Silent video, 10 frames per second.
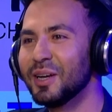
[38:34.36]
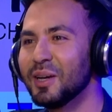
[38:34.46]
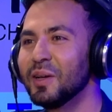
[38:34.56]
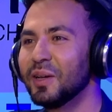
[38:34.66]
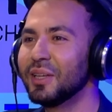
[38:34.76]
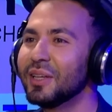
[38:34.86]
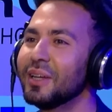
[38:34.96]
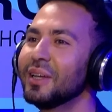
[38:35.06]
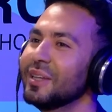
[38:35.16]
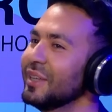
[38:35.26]

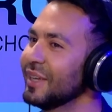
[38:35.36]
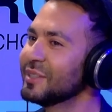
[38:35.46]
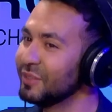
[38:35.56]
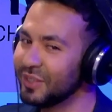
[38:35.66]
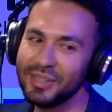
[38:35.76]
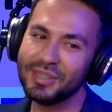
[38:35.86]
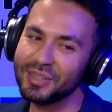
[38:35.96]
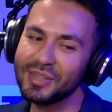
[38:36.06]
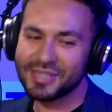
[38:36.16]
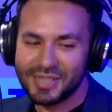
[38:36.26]
Interesting. It's very
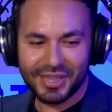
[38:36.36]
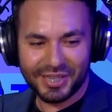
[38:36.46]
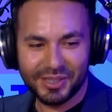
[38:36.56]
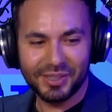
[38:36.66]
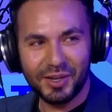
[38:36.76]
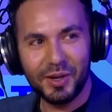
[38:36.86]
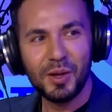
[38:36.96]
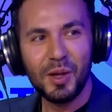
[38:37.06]
interesting, you know,